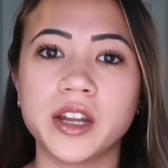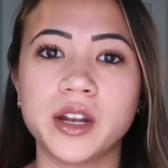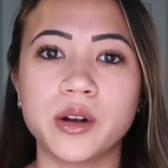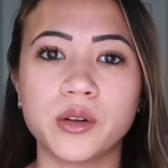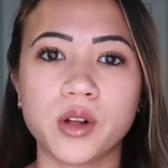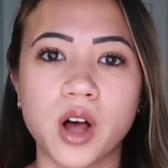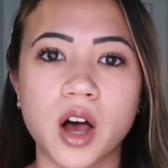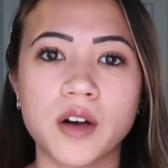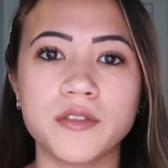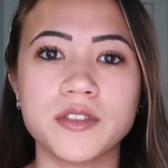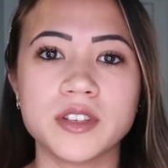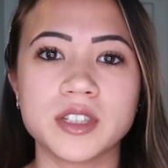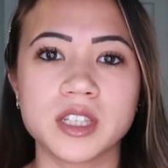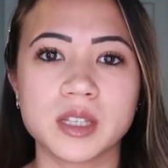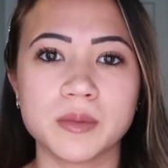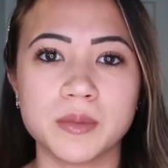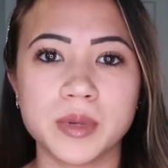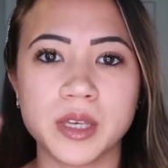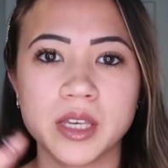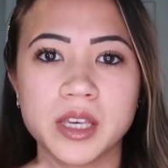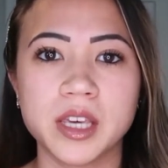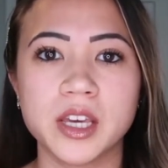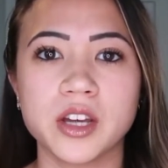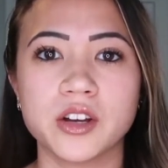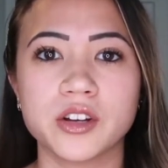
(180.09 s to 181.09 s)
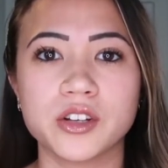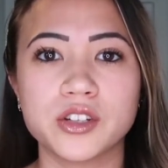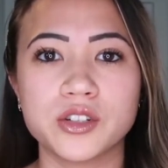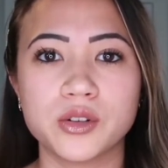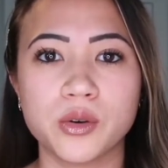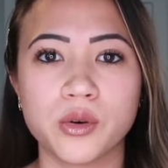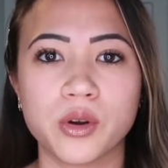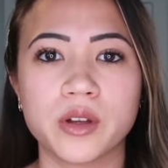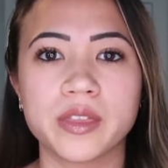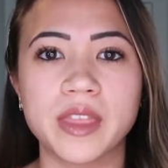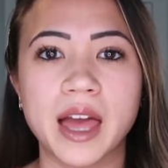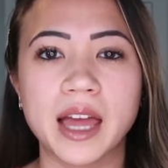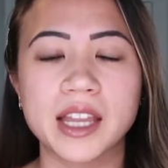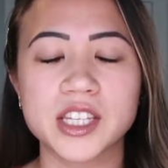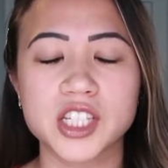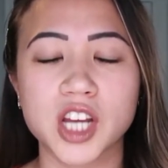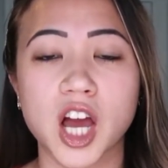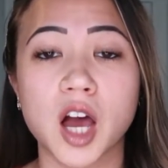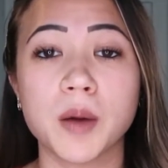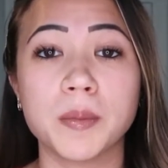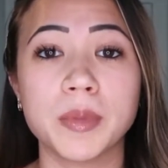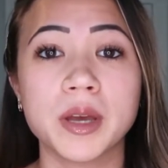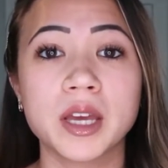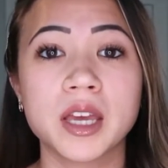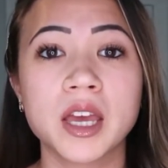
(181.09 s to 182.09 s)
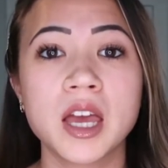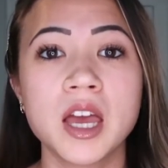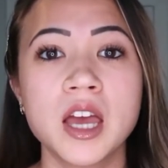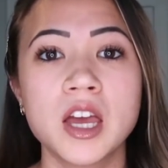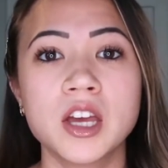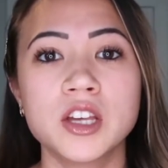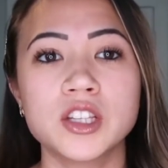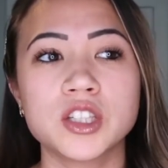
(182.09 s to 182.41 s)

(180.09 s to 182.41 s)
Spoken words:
it'll obviously be geared toward that topic.